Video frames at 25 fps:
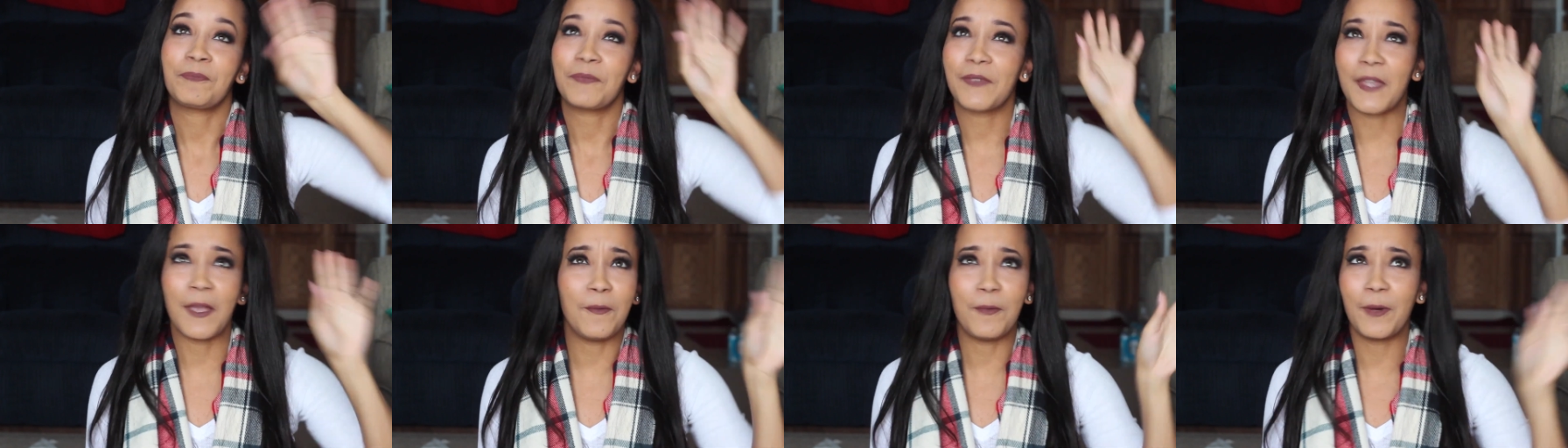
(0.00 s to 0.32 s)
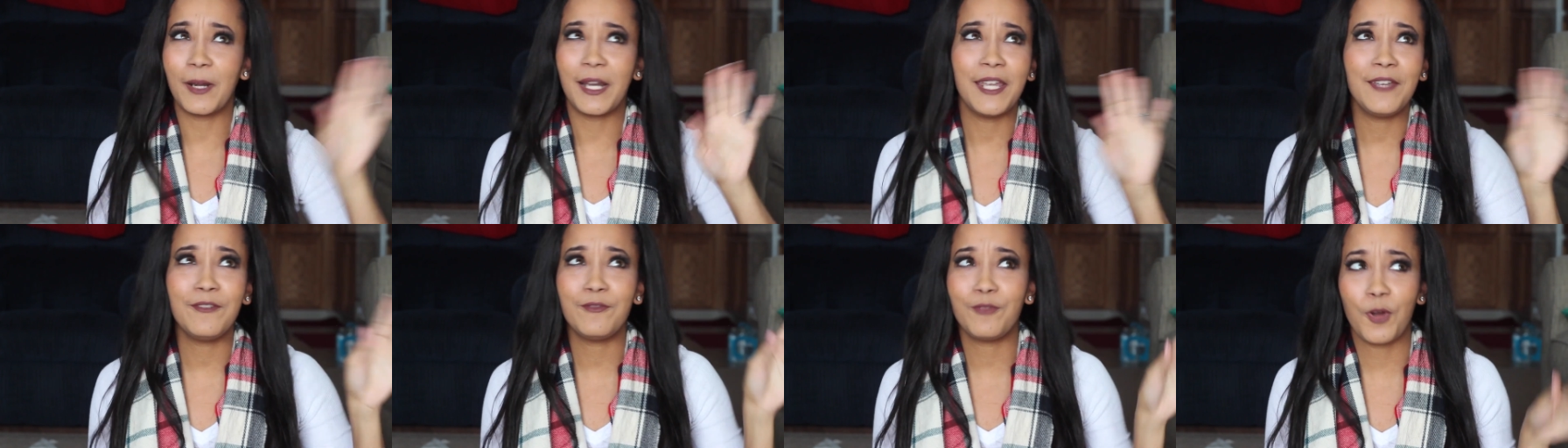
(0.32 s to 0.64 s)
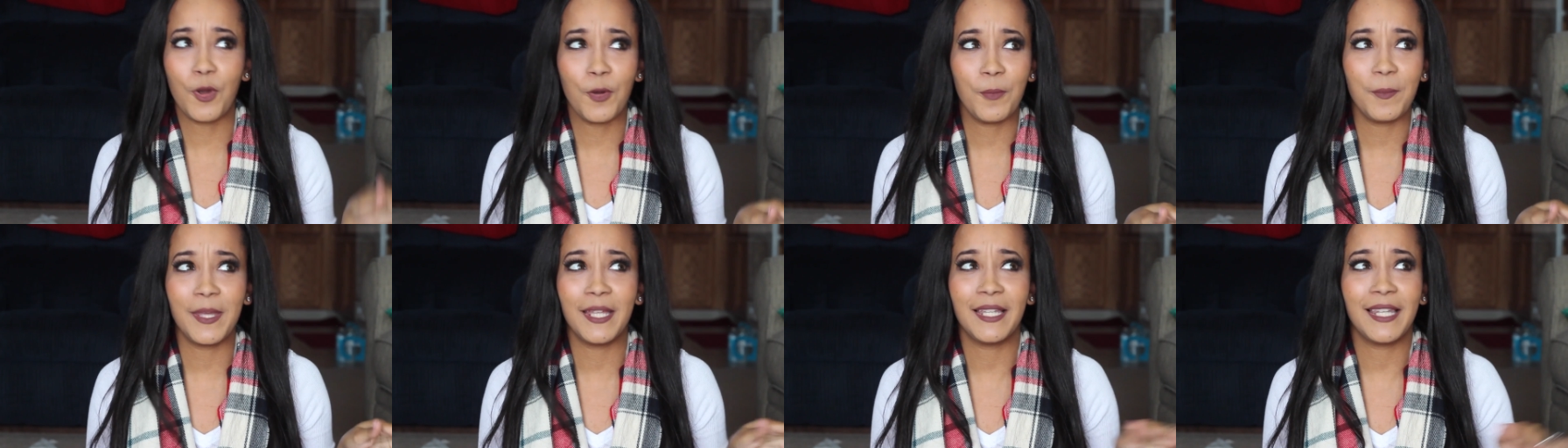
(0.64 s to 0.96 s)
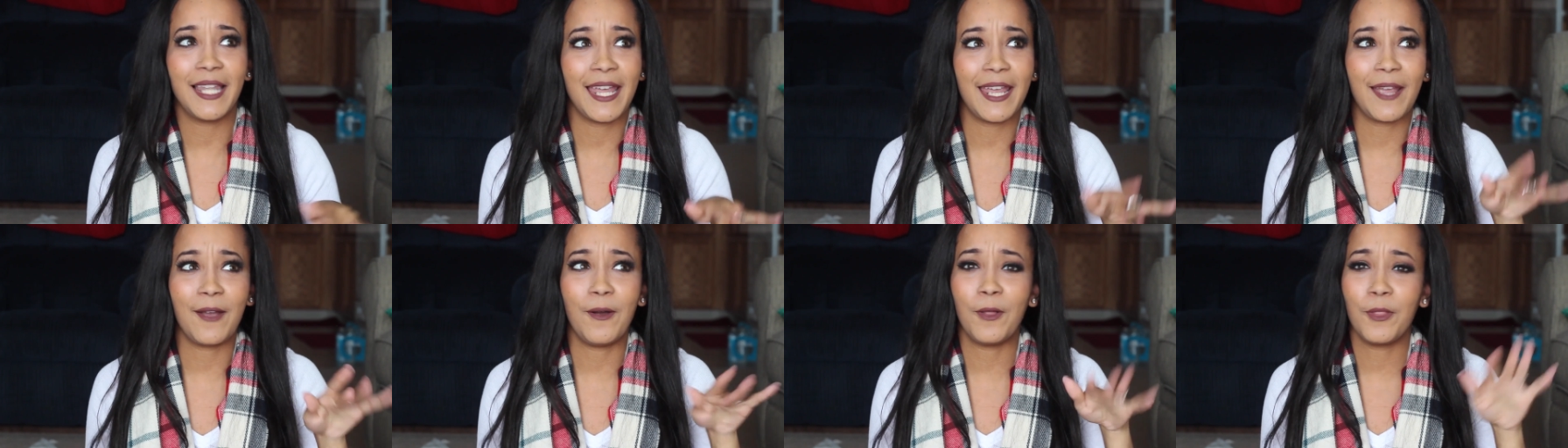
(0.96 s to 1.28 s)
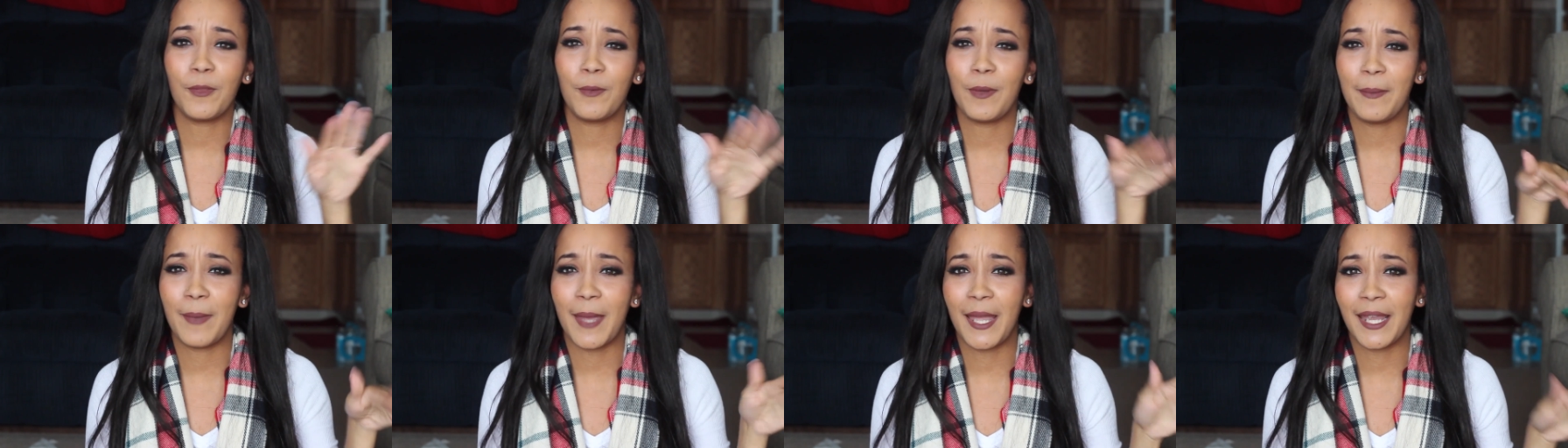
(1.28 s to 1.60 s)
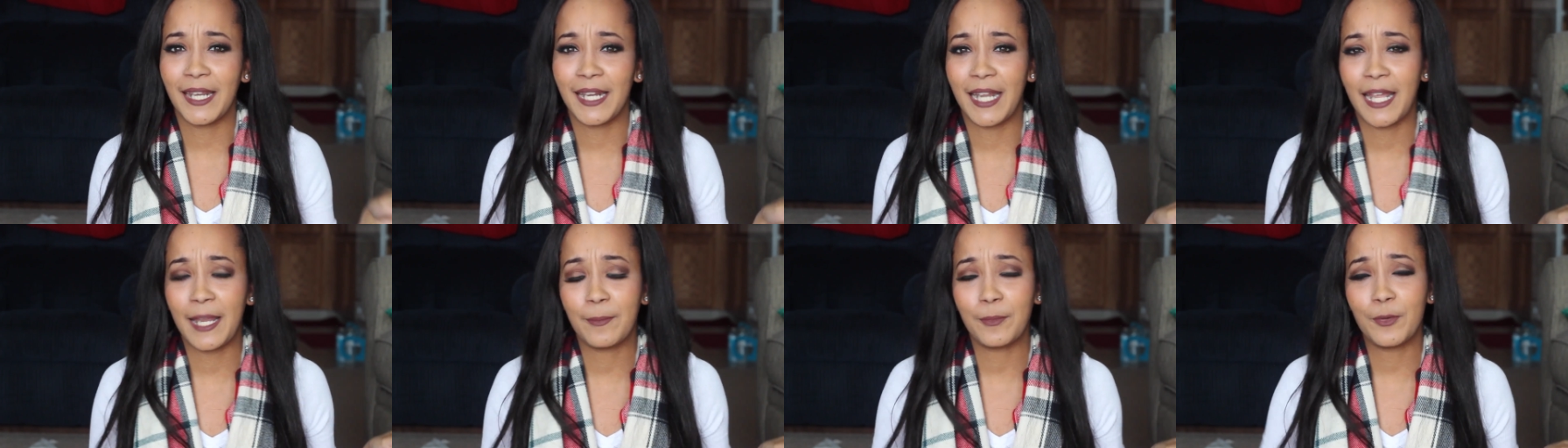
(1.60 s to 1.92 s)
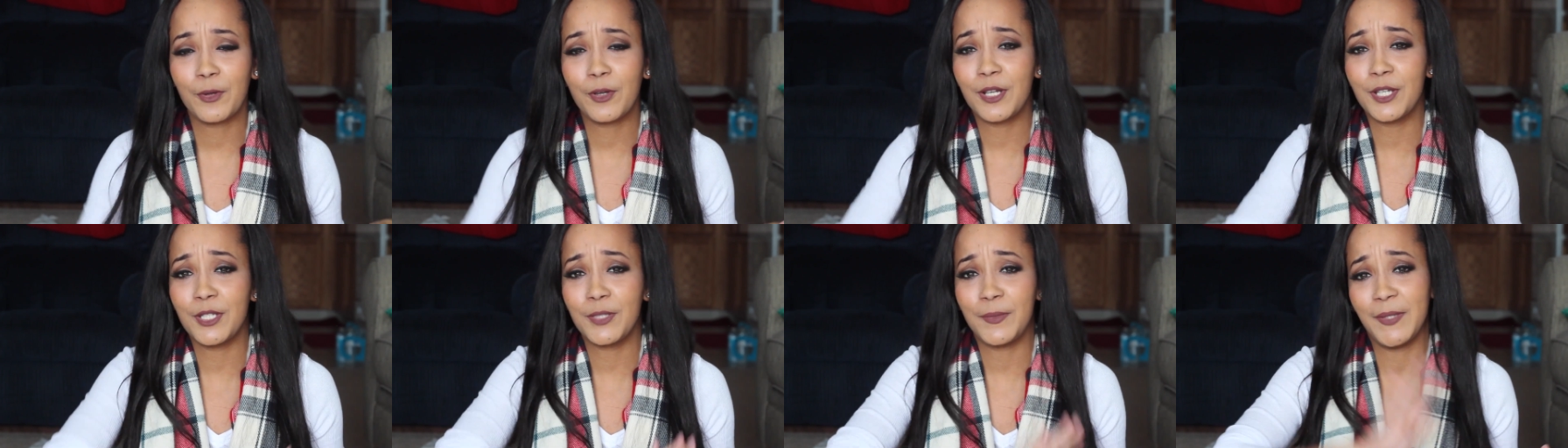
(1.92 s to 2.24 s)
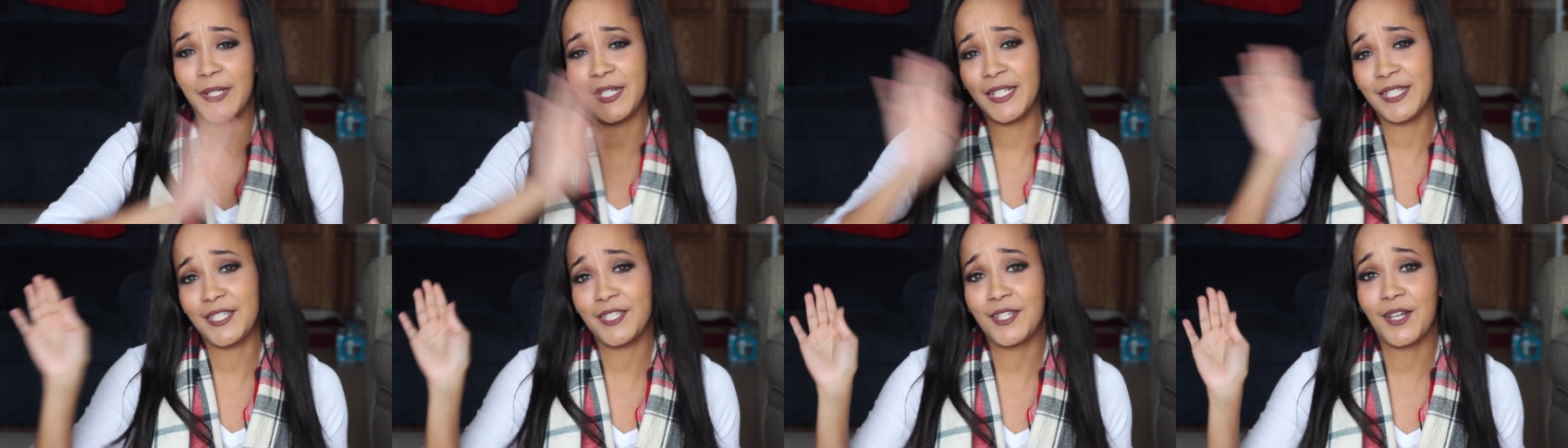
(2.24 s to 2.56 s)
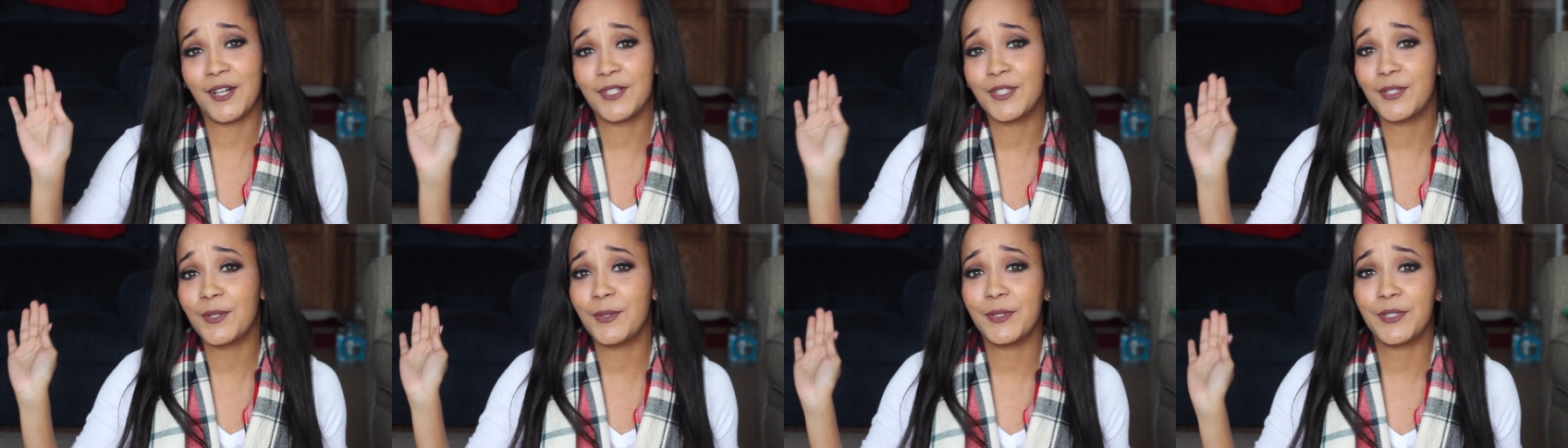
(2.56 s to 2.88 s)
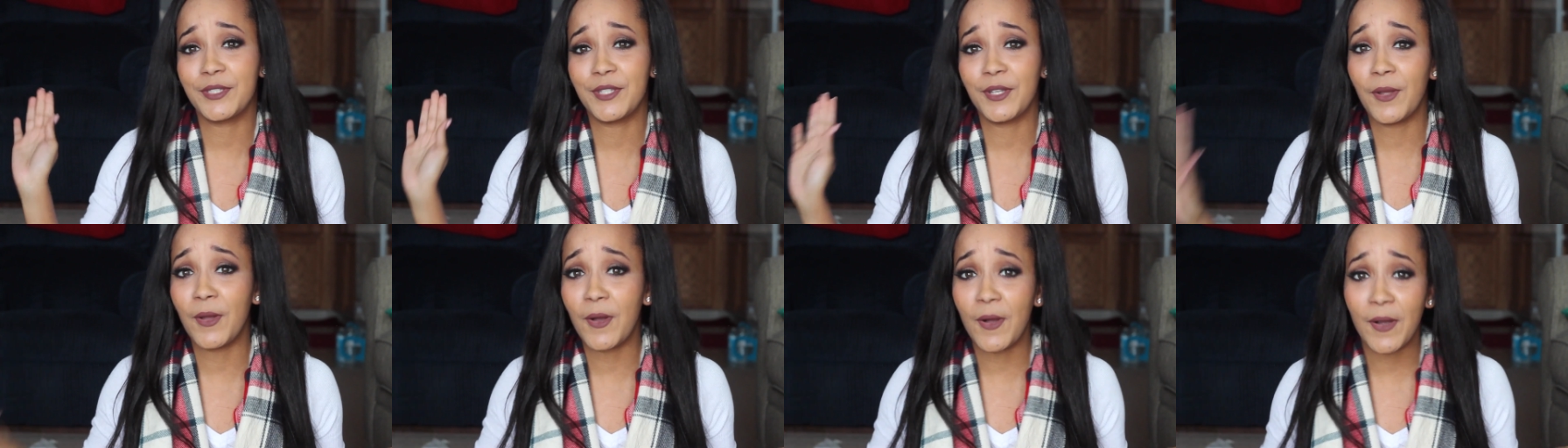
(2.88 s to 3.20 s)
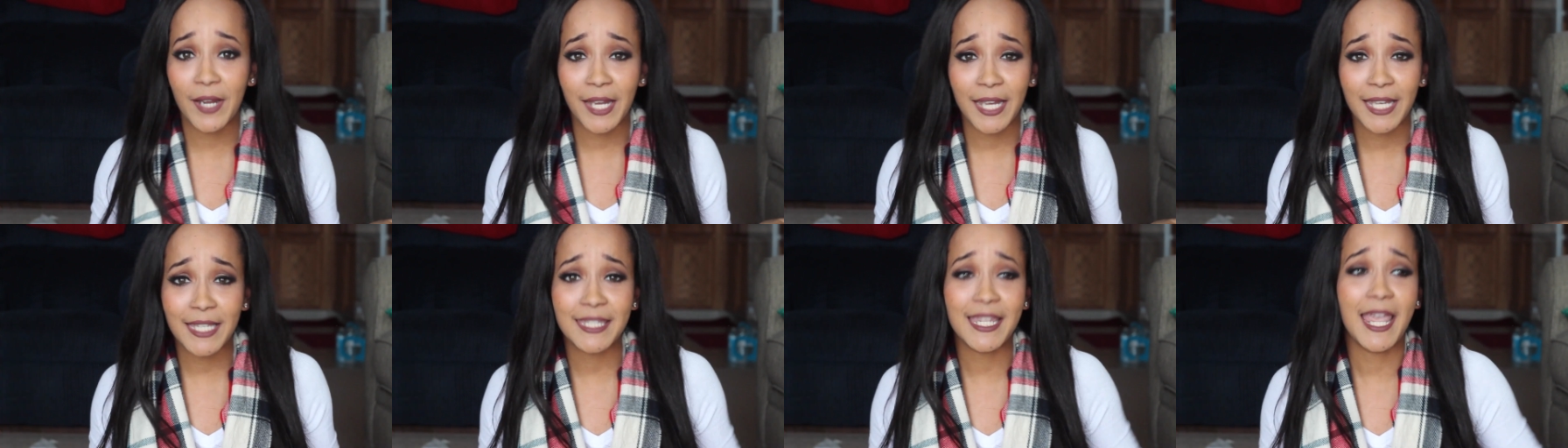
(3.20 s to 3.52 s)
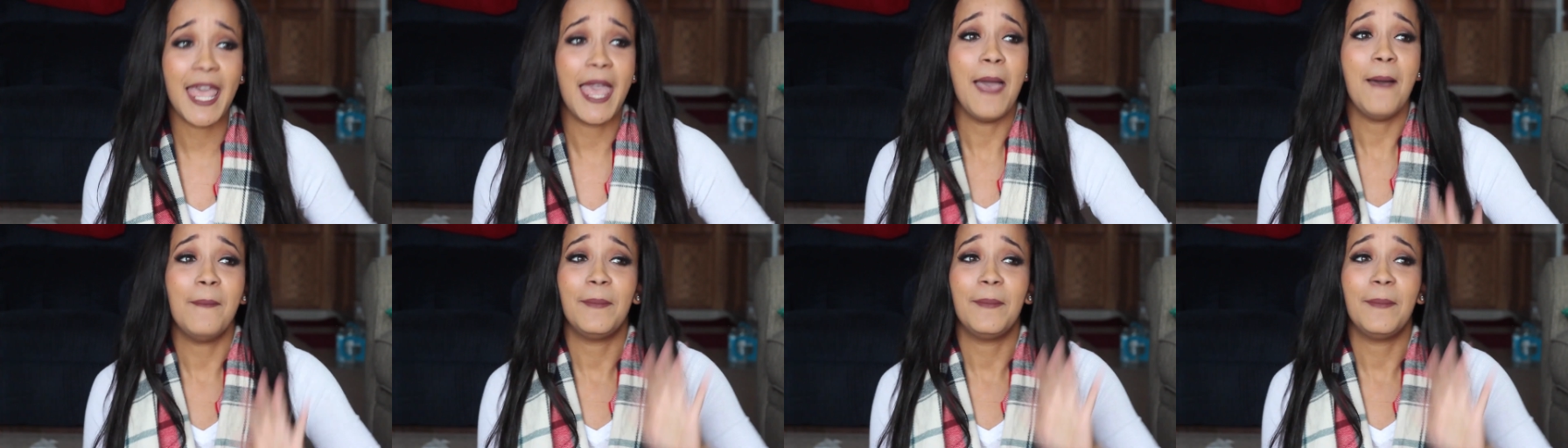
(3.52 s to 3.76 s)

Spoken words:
where he wrote me like all the way back in April, because we didn't start school till August,